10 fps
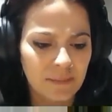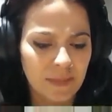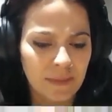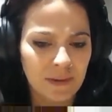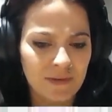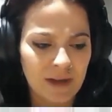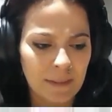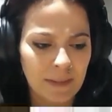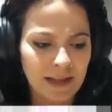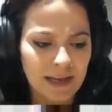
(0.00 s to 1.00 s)
We've got
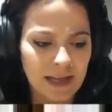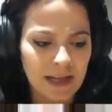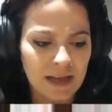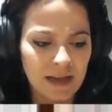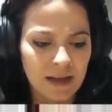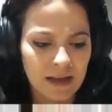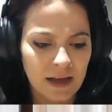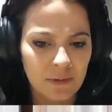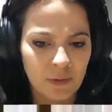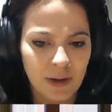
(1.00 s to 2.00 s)
Melody,
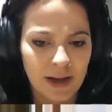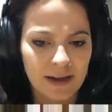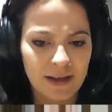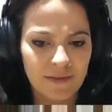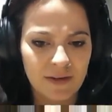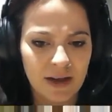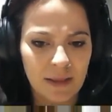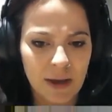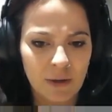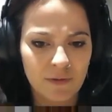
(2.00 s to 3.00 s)
who I had given a
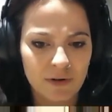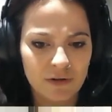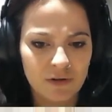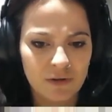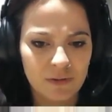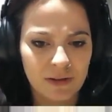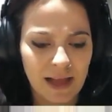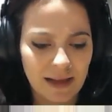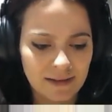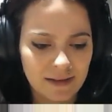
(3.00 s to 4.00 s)
makeover to the
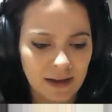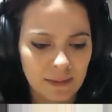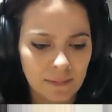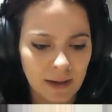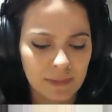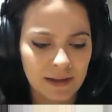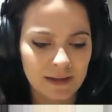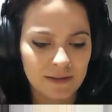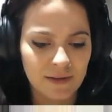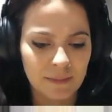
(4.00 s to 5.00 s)
last time I played
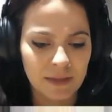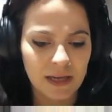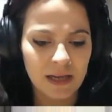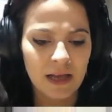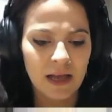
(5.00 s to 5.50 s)
this family,